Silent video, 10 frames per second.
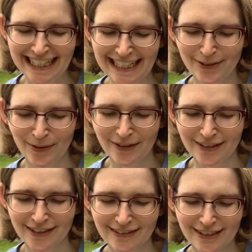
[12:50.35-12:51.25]
in
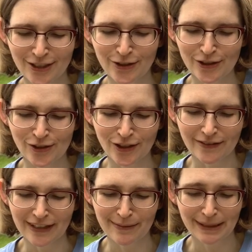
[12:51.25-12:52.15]
order to deserve it,